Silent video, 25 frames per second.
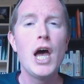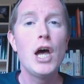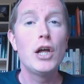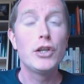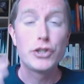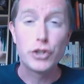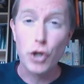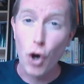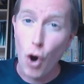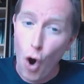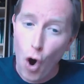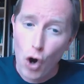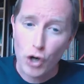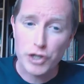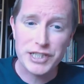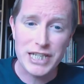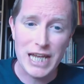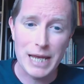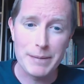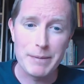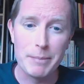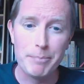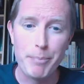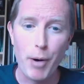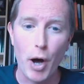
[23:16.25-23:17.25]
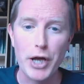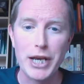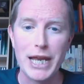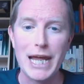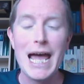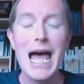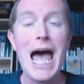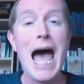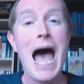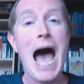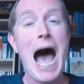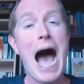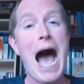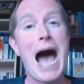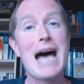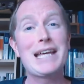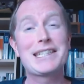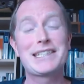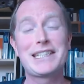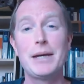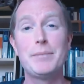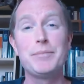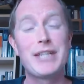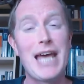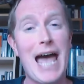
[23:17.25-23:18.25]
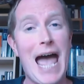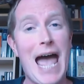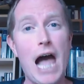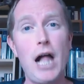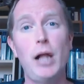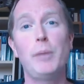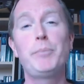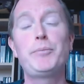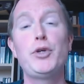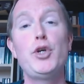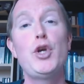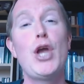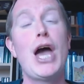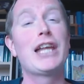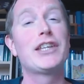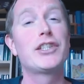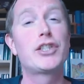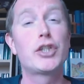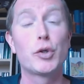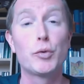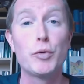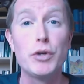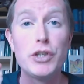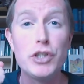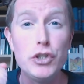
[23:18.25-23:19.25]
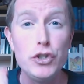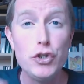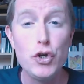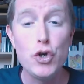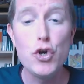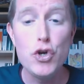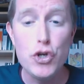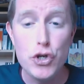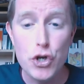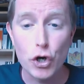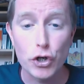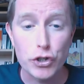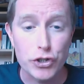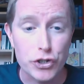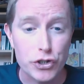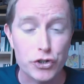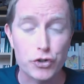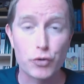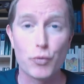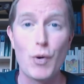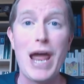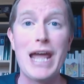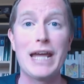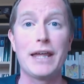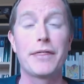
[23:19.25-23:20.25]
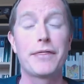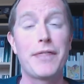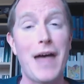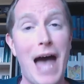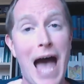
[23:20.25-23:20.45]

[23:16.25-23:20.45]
Talk to him about it. Ask him to help you and to renew your strength